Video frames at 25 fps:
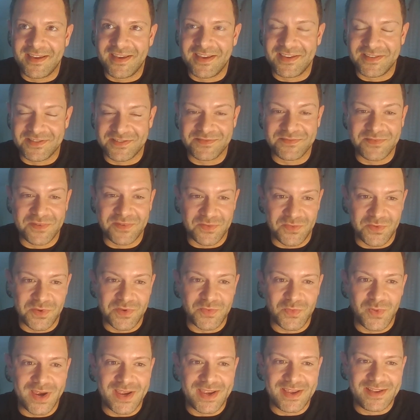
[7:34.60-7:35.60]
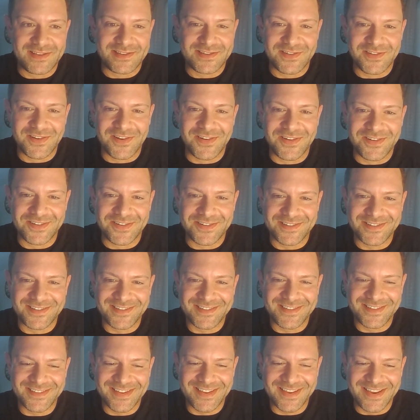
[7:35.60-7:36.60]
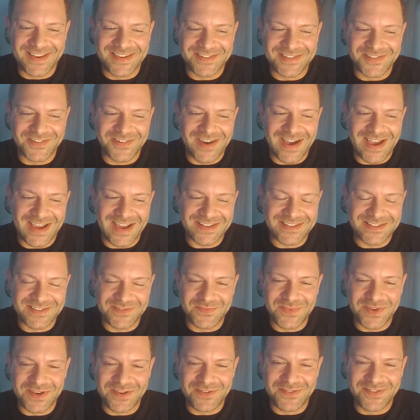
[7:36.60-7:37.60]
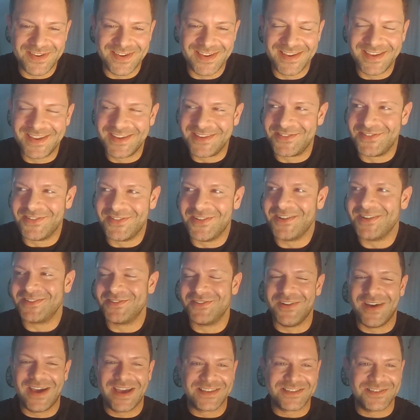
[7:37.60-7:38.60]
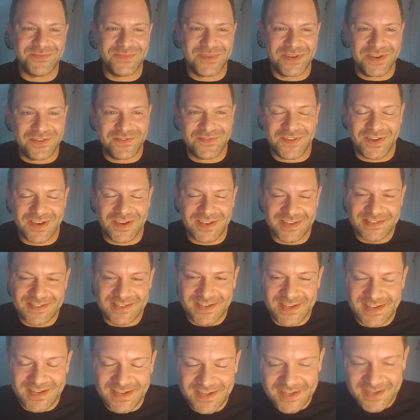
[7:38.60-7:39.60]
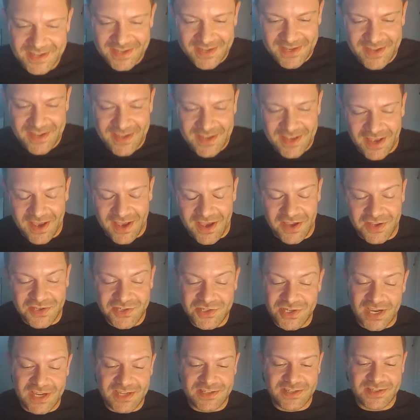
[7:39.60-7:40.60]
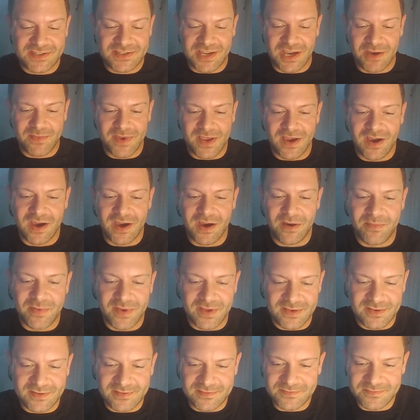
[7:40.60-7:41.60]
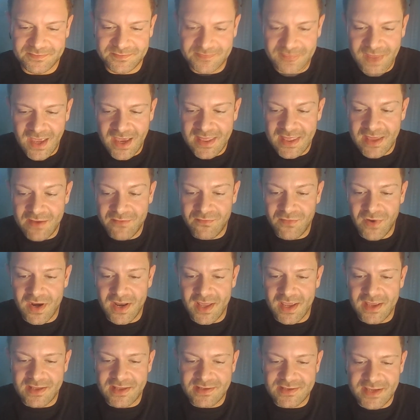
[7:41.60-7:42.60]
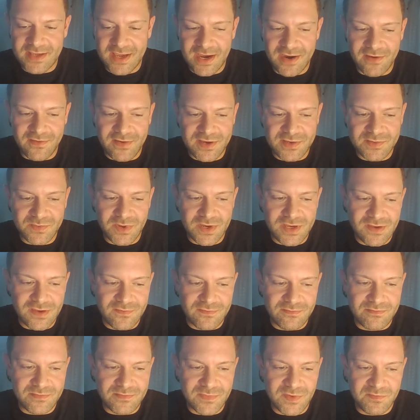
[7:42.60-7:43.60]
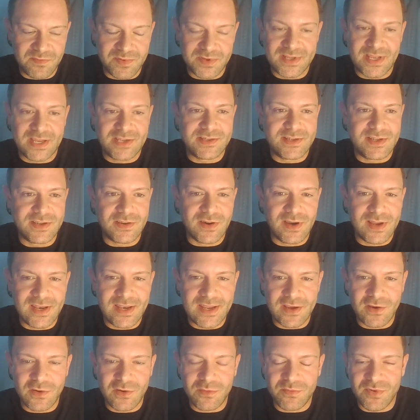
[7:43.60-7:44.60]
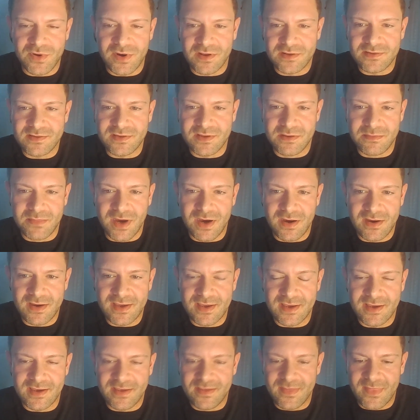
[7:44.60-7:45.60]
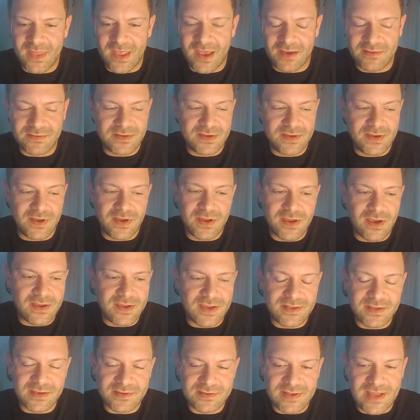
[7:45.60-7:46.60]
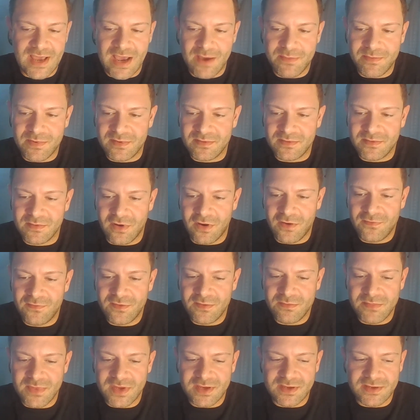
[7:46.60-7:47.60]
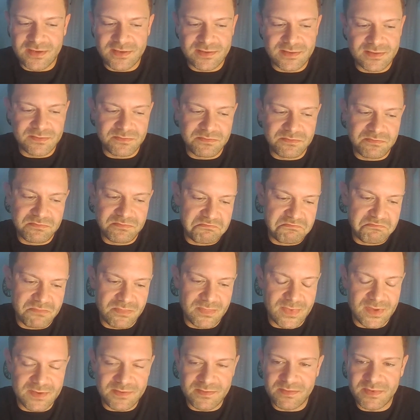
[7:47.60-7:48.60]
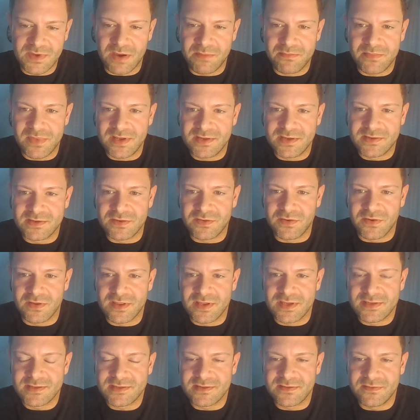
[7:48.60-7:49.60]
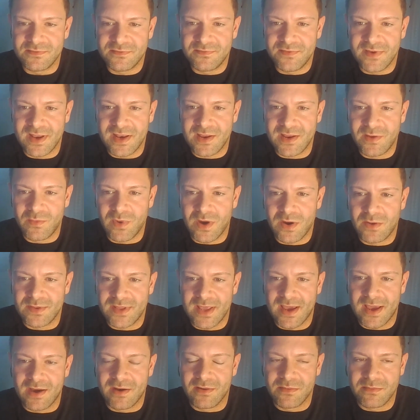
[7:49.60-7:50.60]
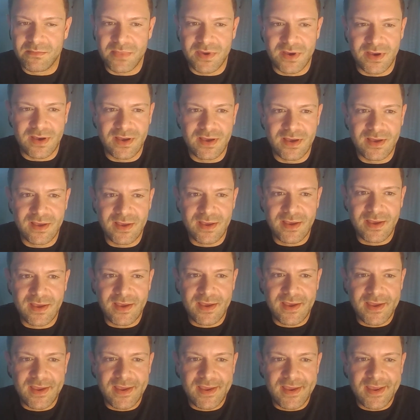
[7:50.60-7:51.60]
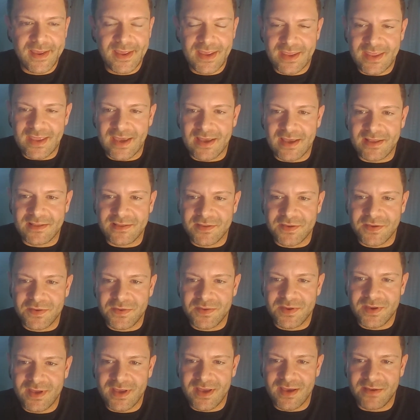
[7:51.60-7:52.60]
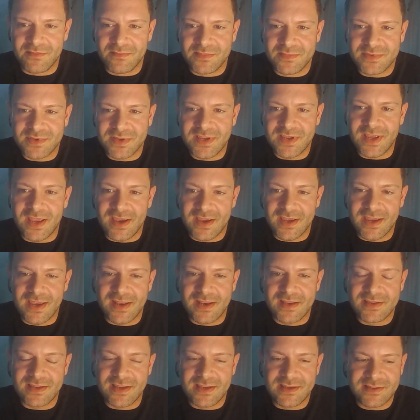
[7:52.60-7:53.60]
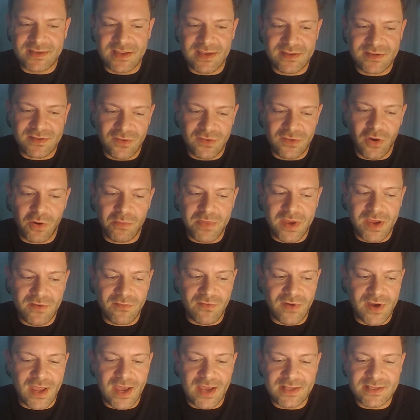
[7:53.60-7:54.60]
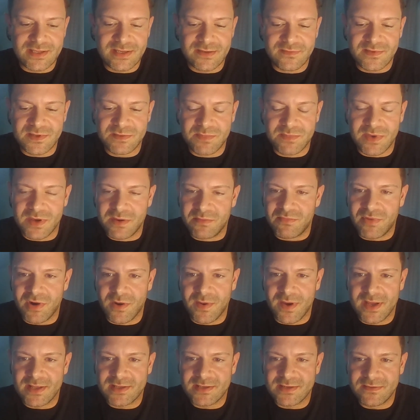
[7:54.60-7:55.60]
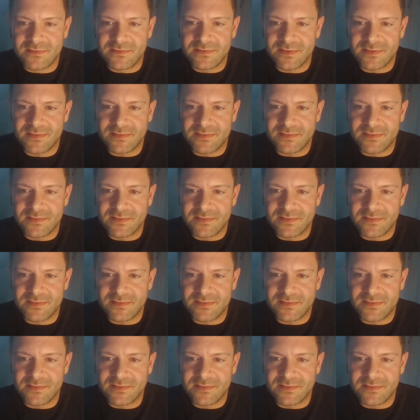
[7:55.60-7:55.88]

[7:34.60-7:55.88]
Is waiting too long. It's not acting not acting when you first see changes coming up and then running into areas where you've potentially got illegal product on the market. It doesn't happen often because most companies have got this fairly well down, but it can do. So yeah, again, it's not being reactive, it's being proactive.